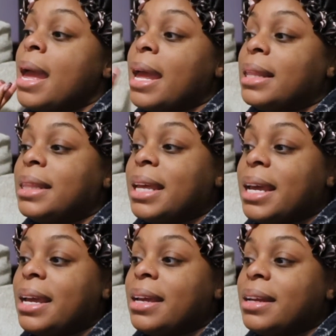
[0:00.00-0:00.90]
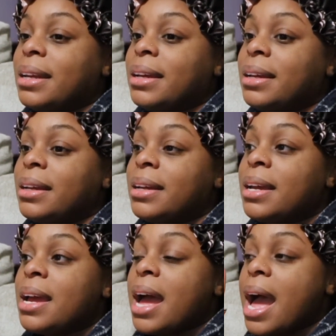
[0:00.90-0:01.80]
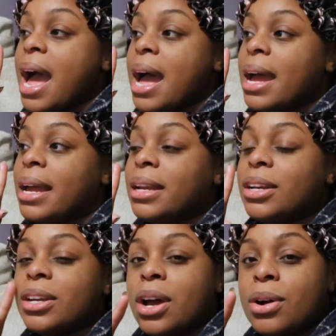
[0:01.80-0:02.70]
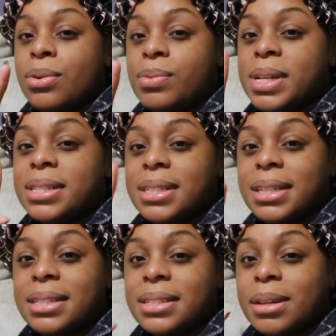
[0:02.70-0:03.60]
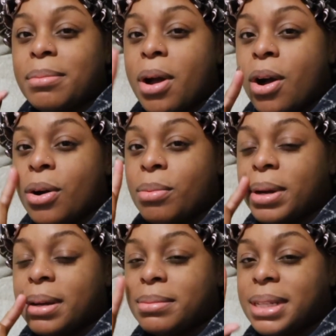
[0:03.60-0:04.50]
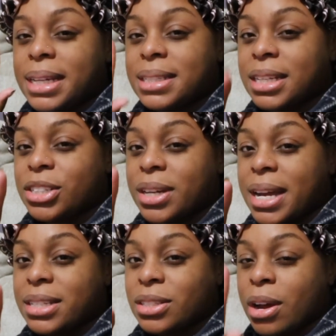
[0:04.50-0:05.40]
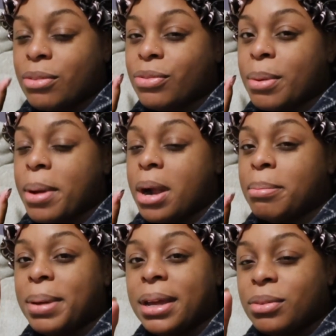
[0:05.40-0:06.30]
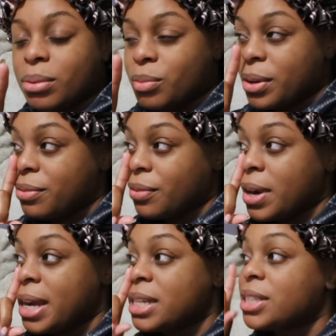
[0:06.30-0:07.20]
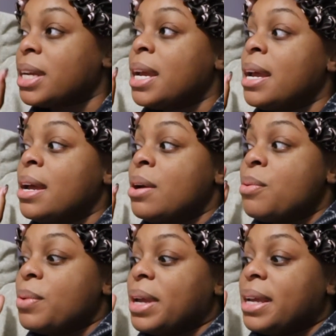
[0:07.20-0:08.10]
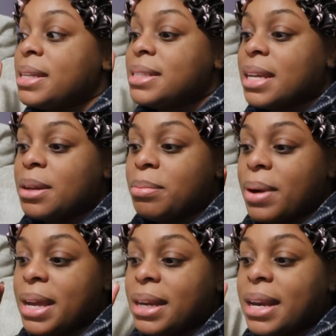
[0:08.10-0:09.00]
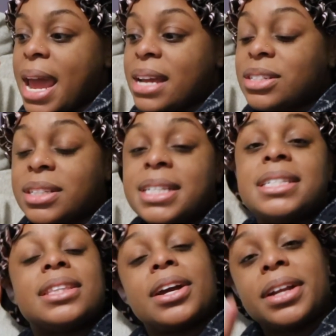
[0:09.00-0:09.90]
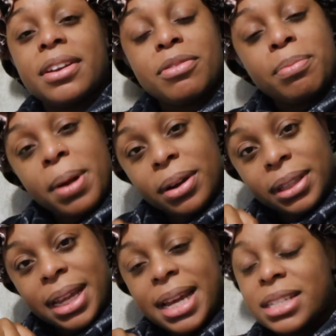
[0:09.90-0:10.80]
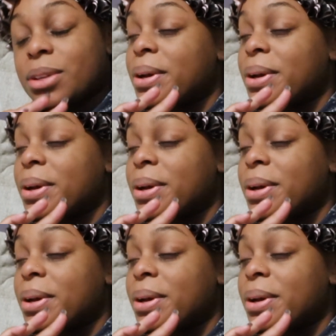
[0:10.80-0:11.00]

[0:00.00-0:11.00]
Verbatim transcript: and then I know we did some home updates that you guys saw from our bedroom refresh. We celebrated Ashley's 30th birthday, so